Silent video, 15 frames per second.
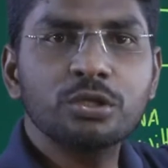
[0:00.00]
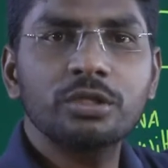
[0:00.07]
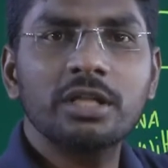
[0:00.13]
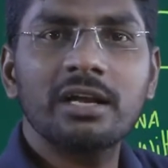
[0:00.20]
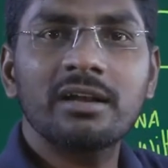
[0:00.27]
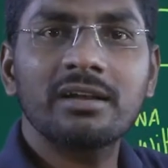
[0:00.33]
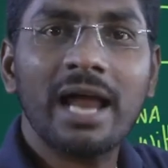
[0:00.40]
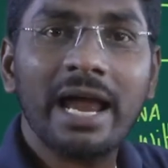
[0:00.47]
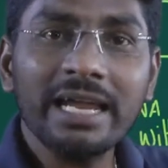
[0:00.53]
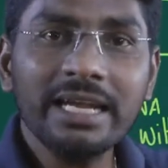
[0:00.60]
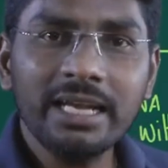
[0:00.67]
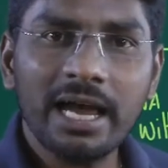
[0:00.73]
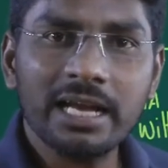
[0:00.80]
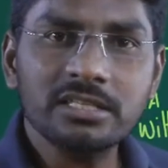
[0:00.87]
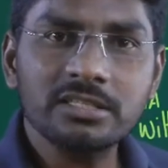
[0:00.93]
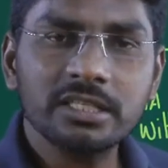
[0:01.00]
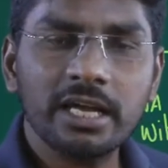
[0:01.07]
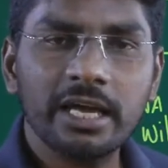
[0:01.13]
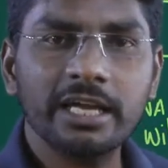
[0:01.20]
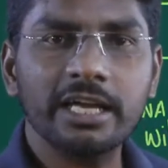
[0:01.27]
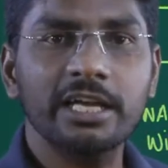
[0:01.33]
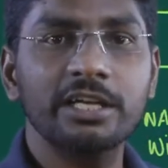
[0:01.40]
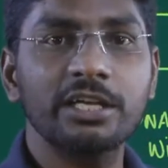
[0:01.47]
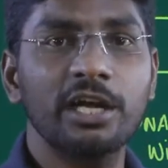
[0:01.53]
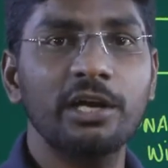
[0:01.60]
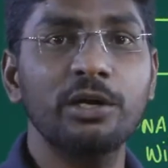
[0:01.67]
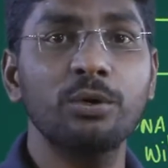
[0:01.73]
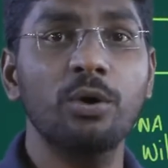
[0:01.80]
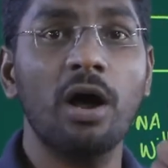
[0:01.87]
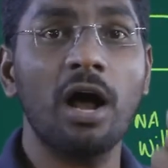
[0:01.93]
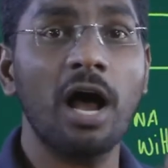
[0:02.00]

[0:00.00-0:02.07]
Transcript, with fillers: So the right answer, I can tell you